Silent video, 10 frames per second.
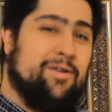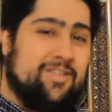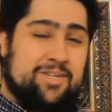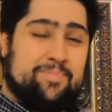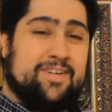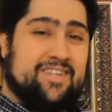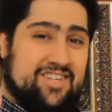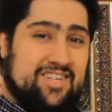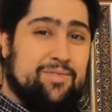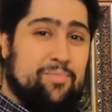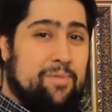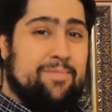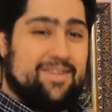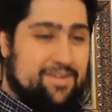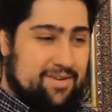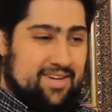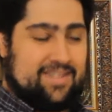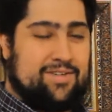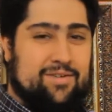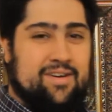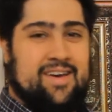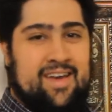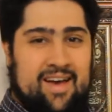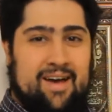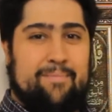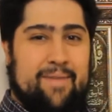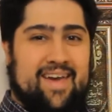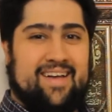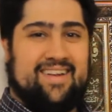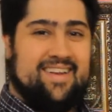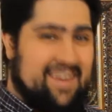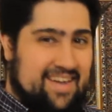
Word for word: Just because she's a woman doing it to a male,